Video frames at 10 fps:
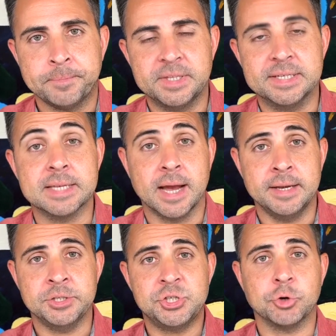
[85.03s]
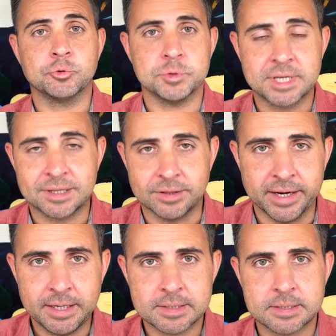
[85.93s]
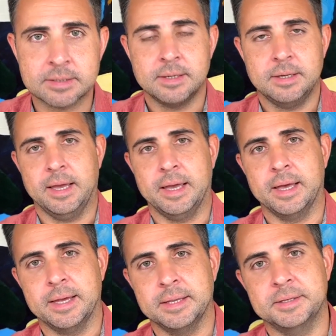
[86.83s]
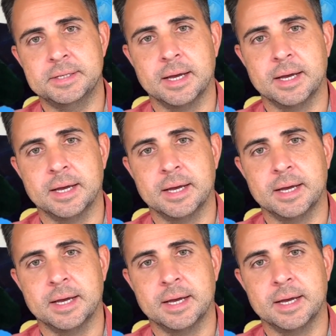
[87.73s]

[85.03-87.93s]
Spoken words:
designing children's clinics and